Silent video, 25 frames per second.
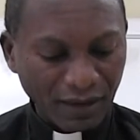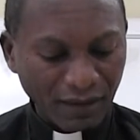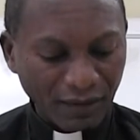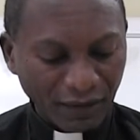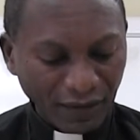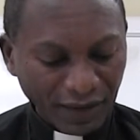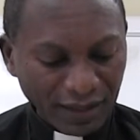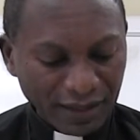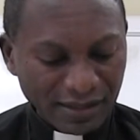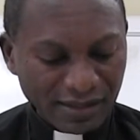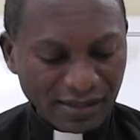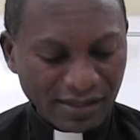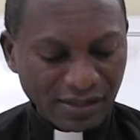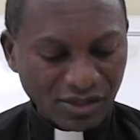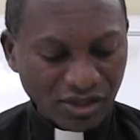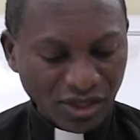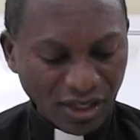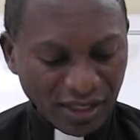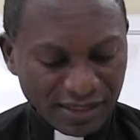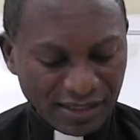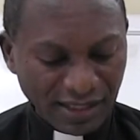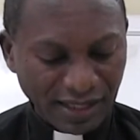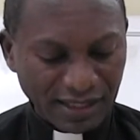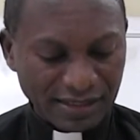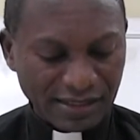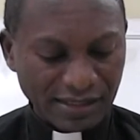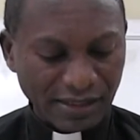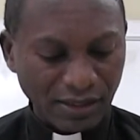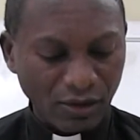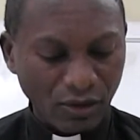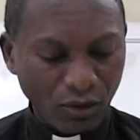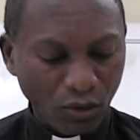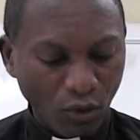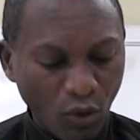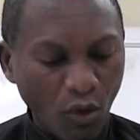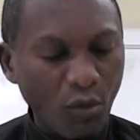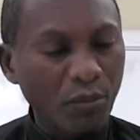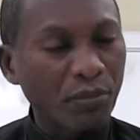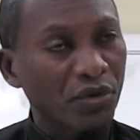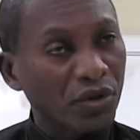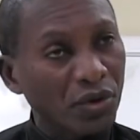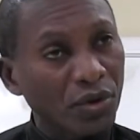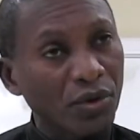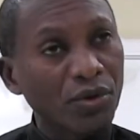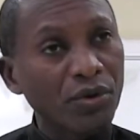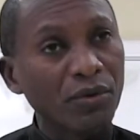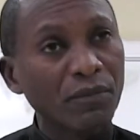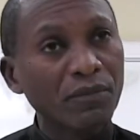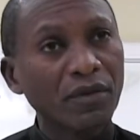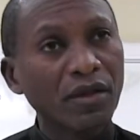this Jesus whom
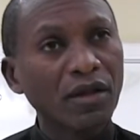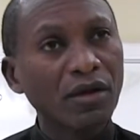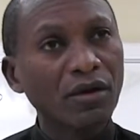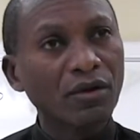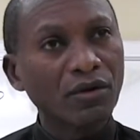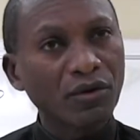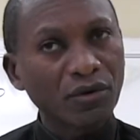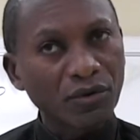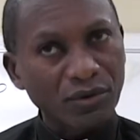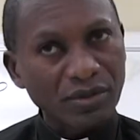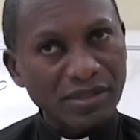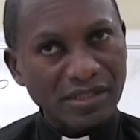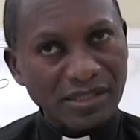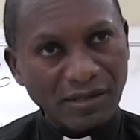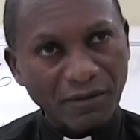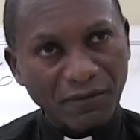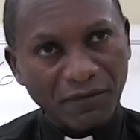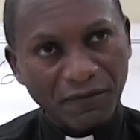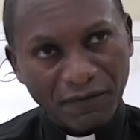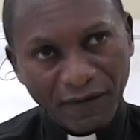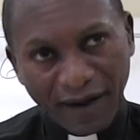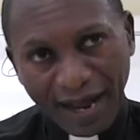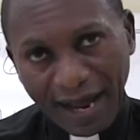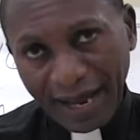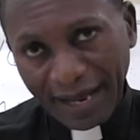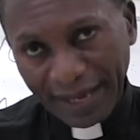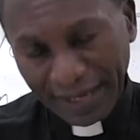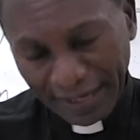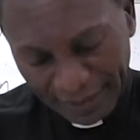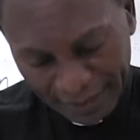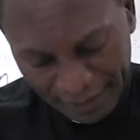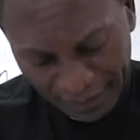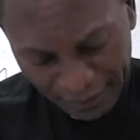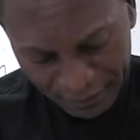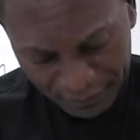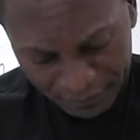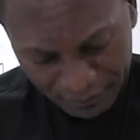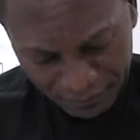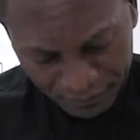you crucified.